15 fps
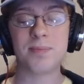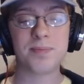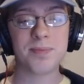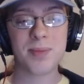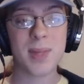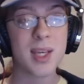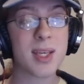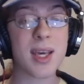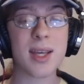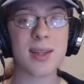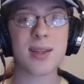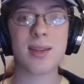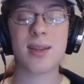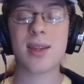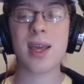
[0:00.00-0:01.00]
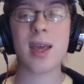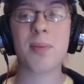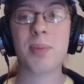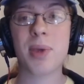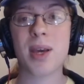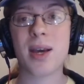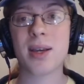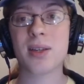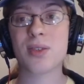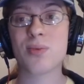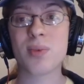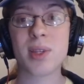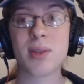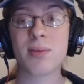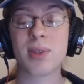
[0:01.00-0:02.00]
Again, the API is
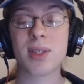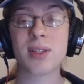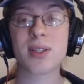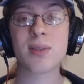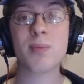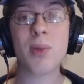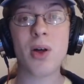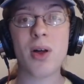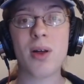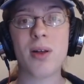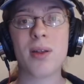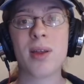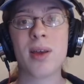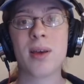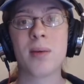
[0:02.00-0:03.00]
really, really small,